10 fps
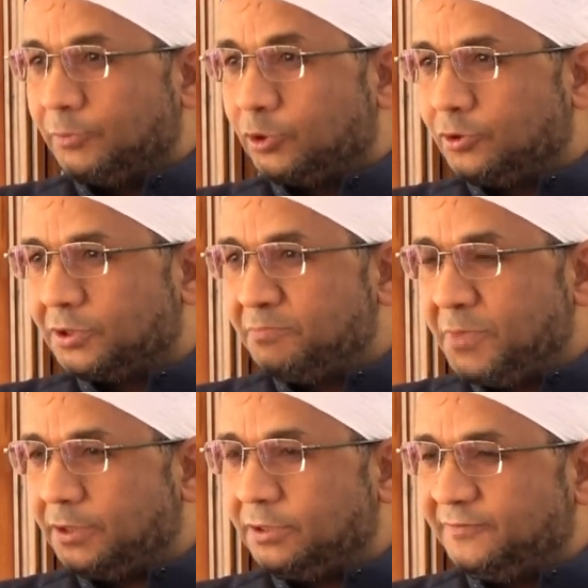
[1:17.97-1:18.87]
Because
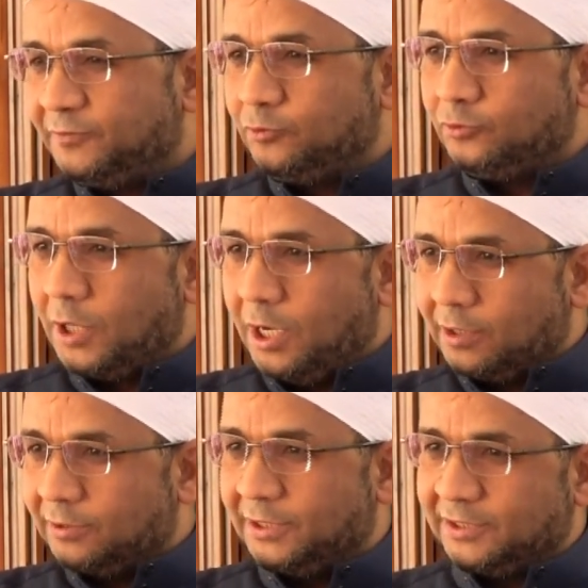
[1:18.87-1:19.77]
imagine if you
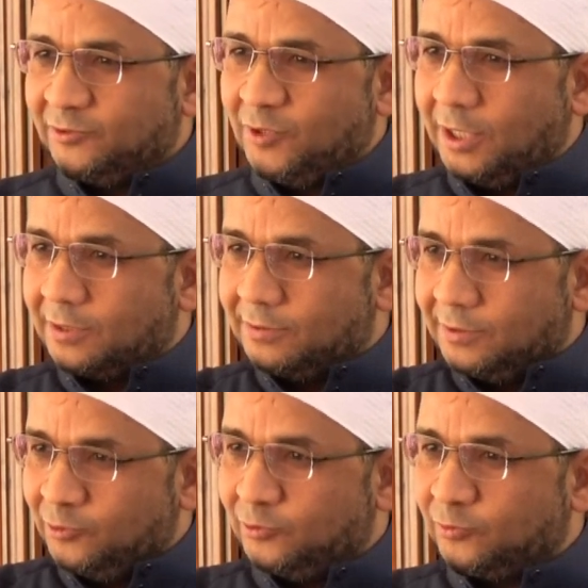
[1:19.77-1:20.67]
are like you are
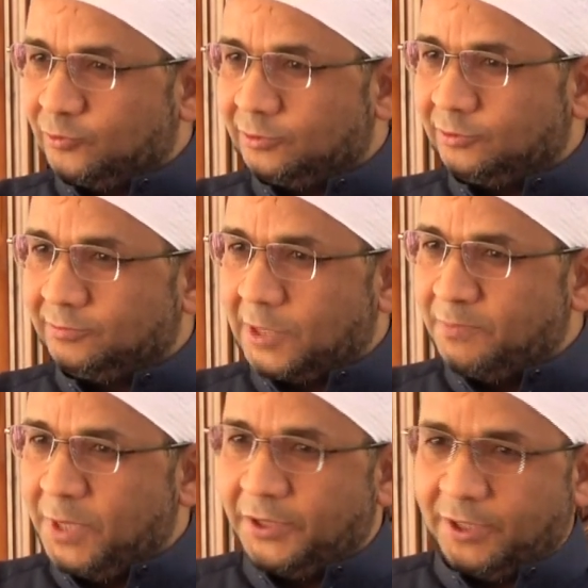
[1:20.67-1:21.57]
also a
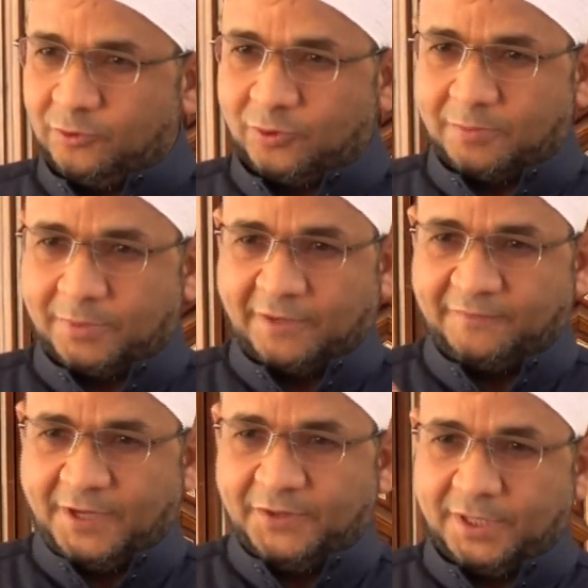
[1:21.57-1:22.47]
mother or a, a
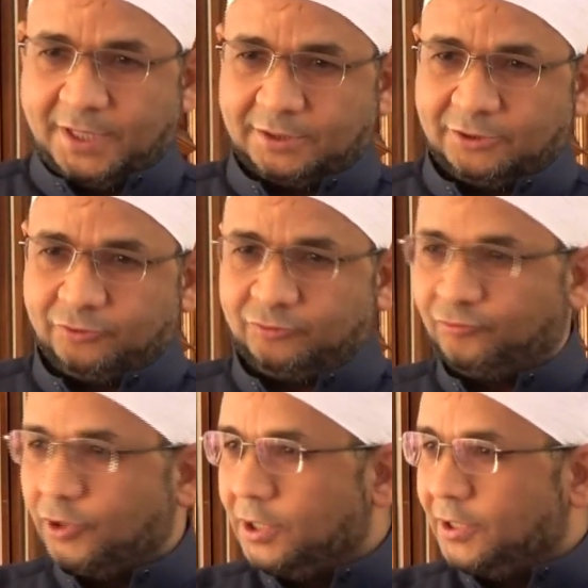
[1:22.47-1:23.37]
father, and
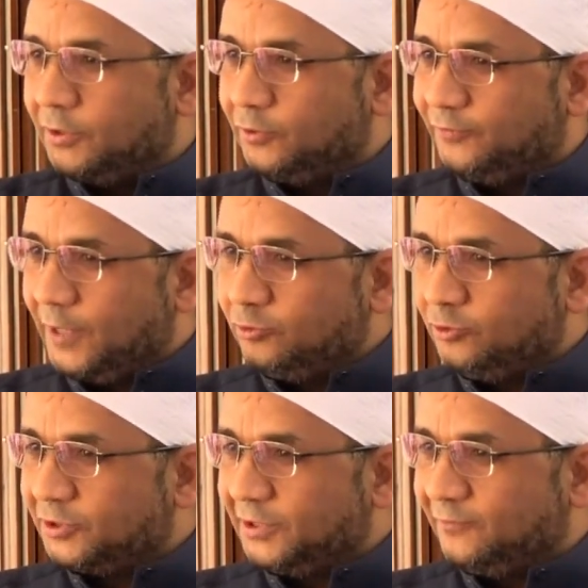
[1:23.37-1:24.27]
you you
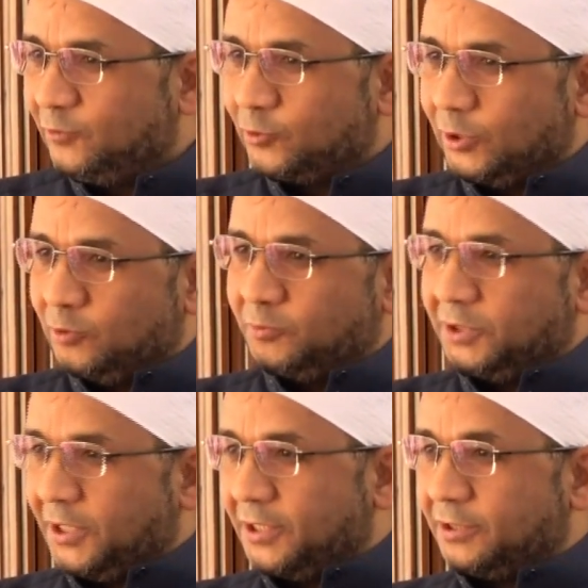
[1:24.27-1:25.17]
found yourself also
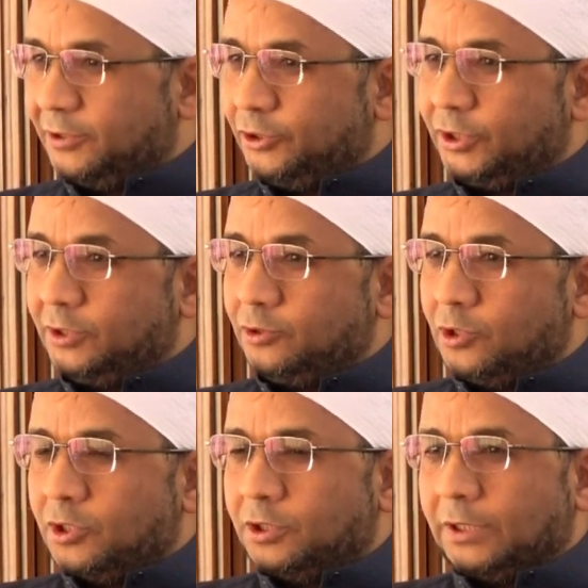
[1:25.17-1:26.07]
adopted another religion
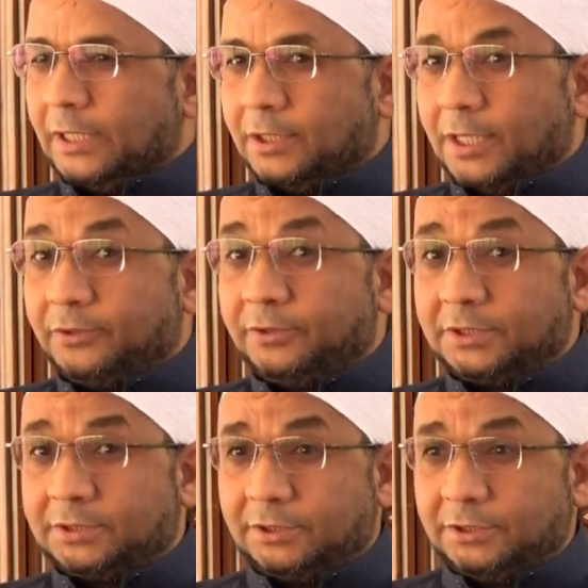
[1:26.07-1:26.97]
uh, and
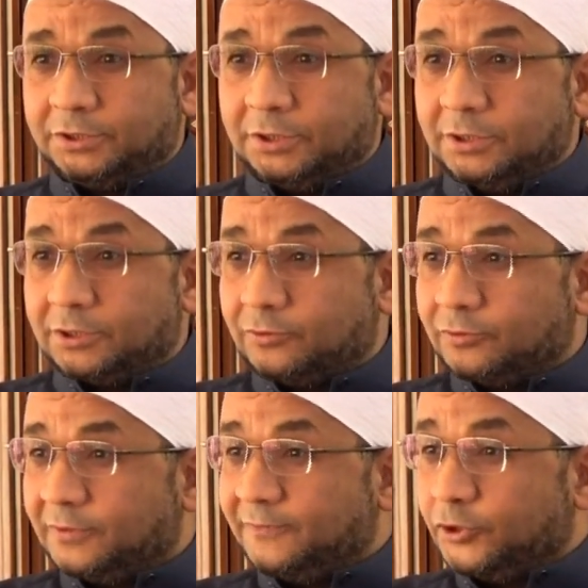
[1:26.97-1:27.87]
this religion is
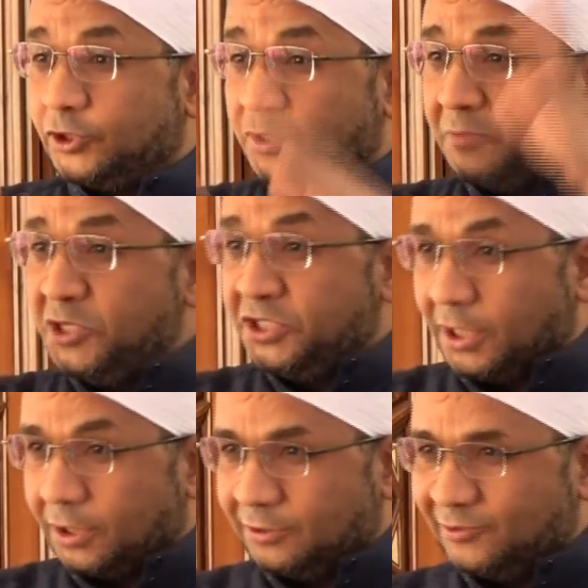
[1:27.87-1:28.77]
controversial in the media.